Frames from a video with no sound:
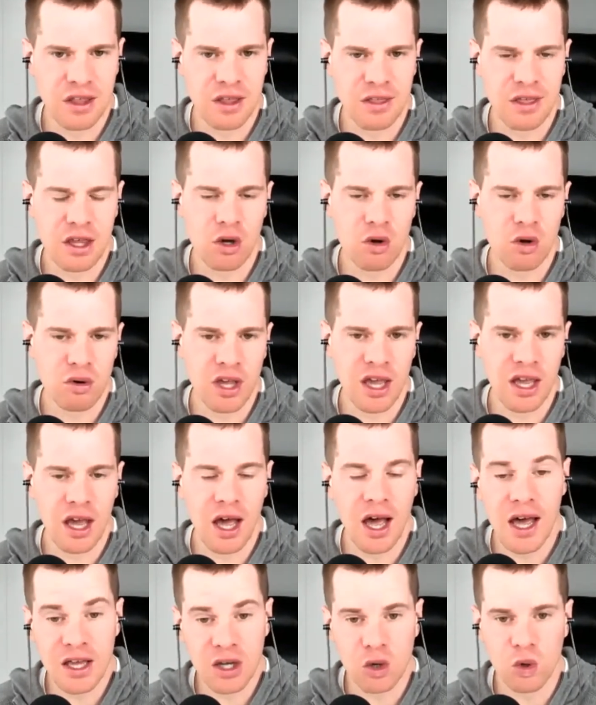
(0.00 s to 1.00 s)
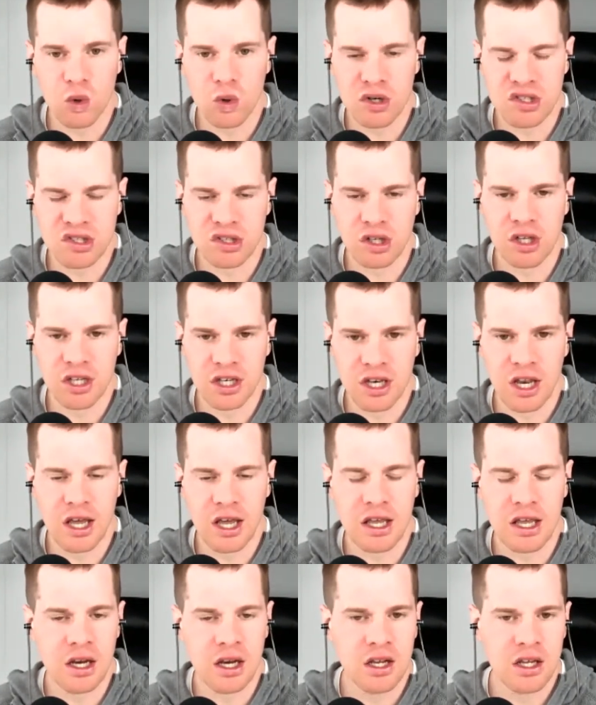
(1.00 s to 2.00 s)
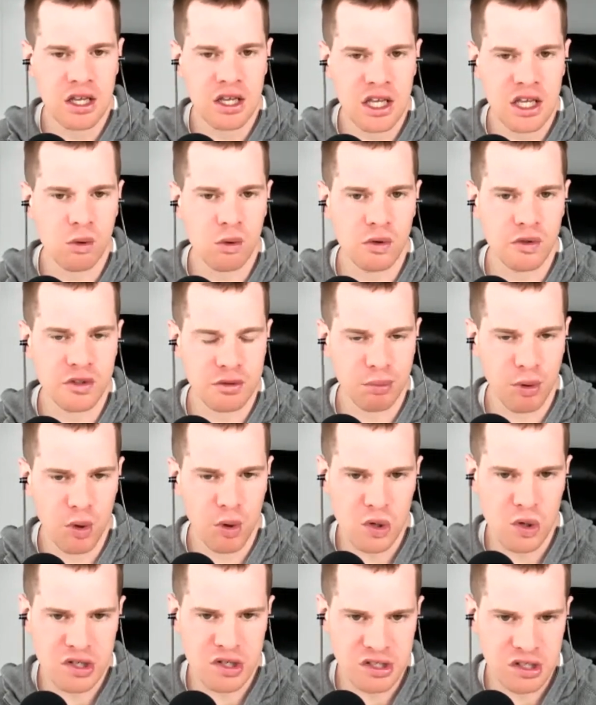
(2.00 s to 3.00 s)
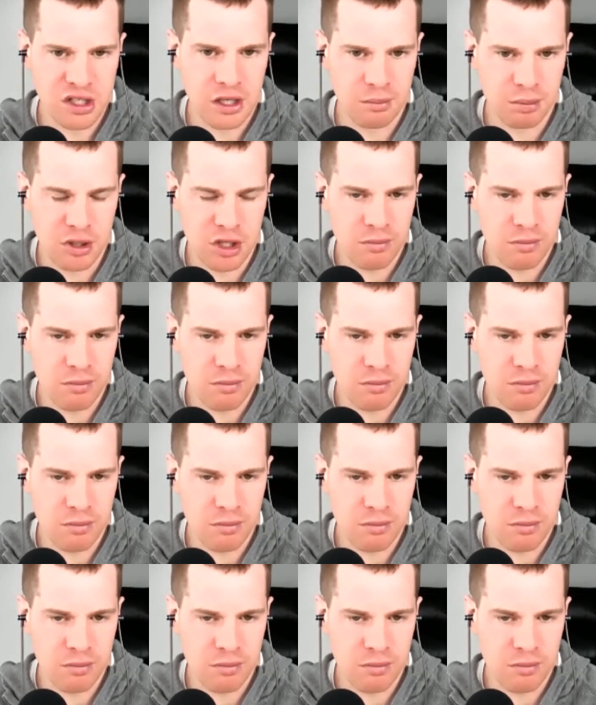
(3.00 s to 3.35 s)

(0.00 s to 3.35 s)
they think, okay, high cortisol at night equals poor sleep.